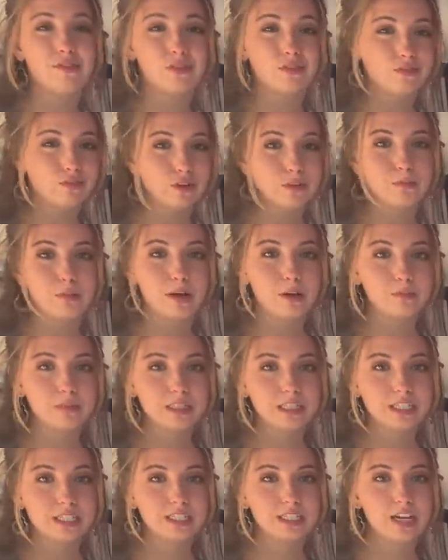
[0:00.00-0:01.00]
a foot pump
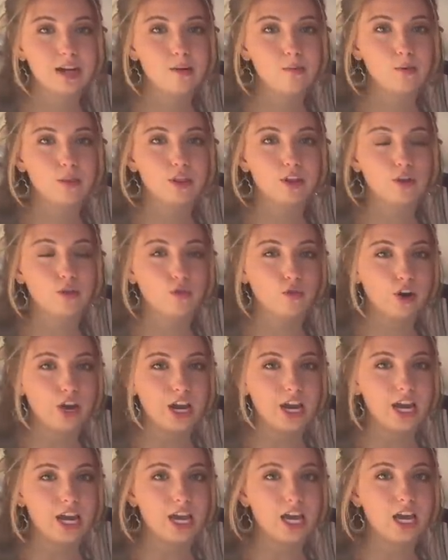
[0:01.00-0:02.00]
system with a
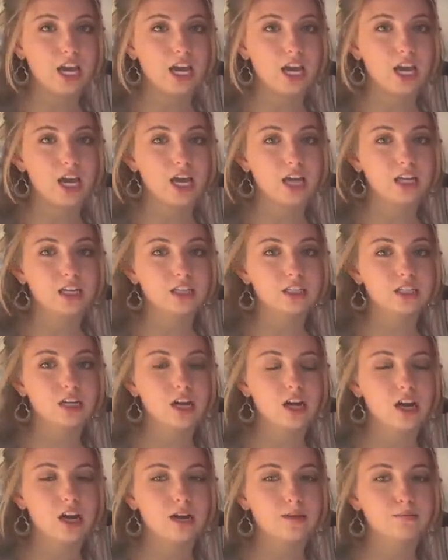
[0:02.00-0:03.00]
gray and
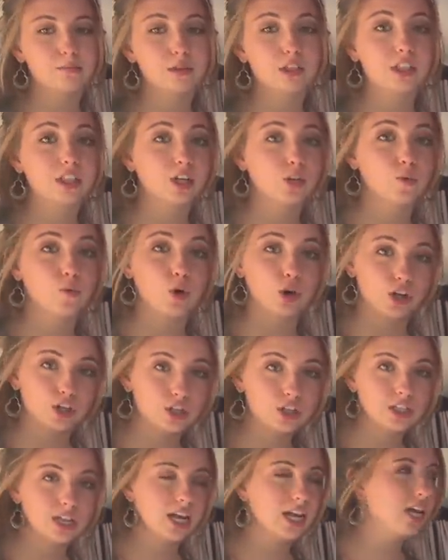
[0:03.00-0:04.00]
um, clear
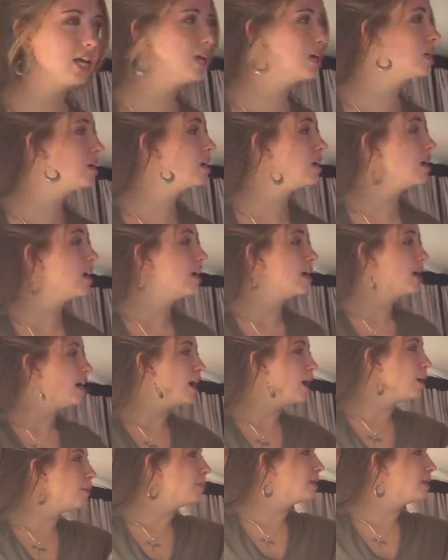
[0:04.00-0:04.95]
water tank. Up